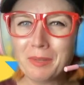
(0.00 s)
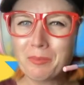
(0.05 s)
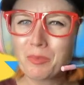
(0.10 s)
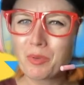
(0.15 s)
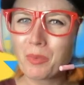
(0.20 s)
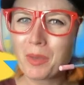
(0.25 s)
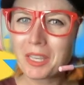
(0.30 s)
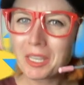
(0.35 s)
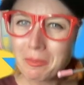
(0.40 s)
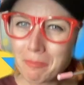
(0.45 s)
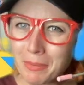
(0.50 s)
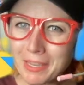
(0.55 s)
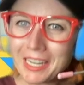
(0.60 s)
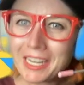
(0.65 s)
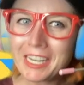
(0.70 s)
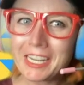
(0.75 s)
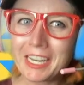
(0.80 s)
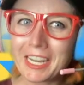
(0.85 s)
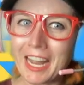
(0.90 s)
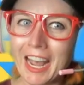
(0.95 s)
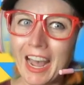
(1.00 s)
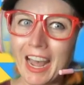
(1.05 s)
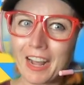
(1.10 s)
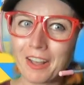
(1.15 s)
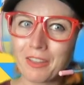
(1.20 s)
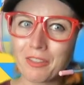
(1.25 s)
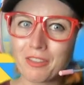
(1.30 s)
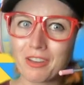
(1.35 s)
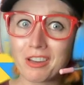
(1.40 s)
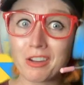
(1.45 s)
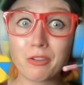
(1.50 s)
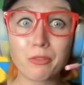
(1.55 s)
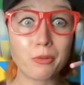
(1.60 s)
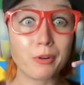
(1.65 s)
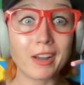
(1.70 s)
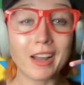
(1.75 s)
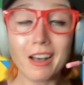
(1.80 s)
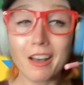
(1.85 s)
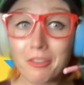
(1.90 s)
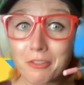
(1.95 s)
But when competing in a hackathon
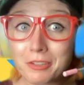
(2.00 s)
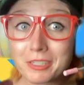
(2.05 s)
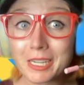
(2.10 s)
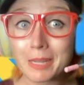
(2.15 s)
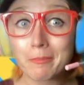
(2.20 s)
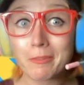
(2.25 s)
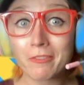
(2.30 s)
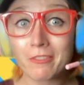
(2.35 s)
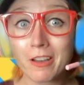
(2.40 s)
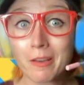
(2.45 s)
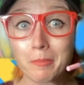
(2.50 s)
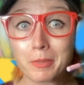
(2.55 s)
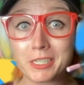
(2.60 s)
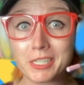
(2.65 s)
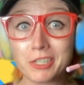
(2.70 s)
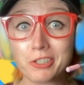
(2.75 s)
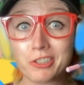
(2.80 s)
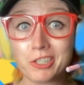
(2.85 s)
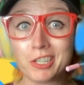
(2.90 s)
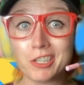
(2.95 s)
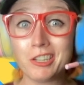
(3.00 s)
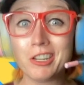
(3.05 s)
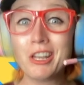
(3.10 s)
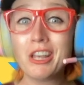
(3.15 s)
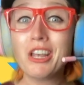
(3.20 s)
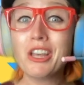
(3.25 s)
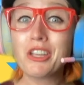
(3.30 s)
or other type of competition,